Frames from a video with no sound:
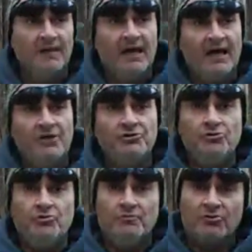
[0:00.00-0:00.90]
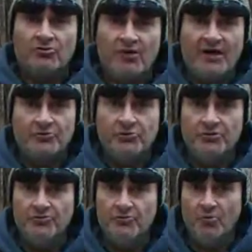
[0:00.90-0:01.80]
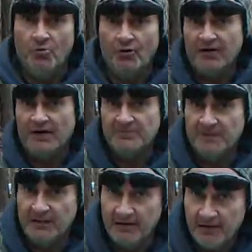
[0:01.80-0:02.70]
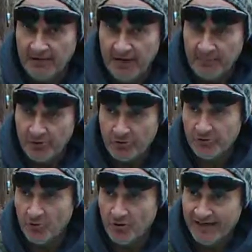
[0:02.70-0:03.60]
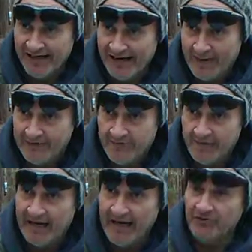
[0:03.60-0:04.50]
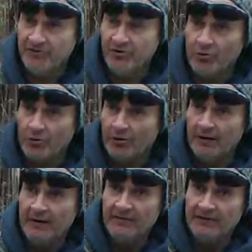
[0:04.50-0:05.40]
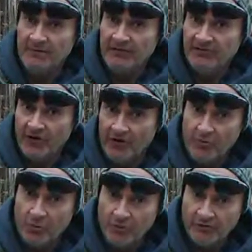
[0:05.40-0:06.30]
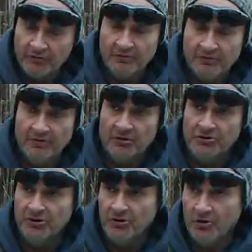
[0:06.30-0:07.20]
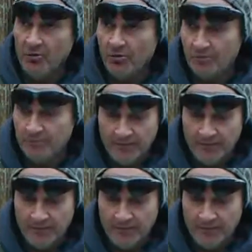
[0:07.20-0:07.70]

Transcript: As you progress, you can do more. I spend a lot of time personally working abs and back because the core, to me, is very important, especially as you get older.